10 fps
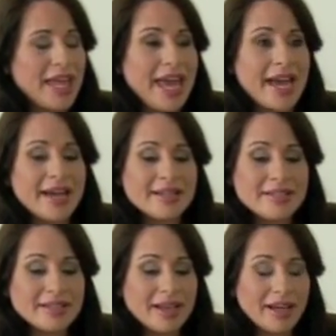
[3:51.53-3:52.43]

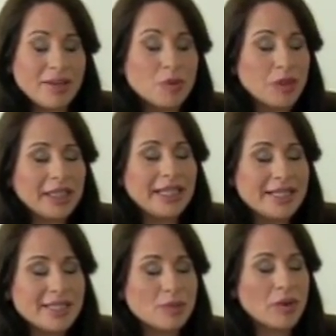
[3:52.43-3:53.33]
And uh, it really
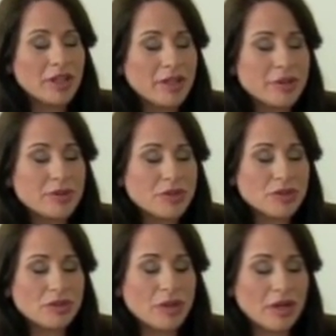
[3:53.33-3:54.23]
is one of those
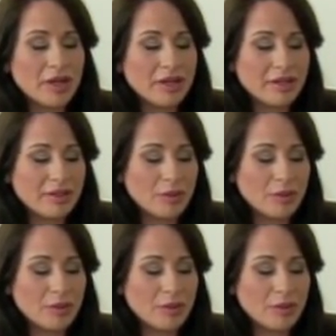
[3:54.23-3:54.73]
uh,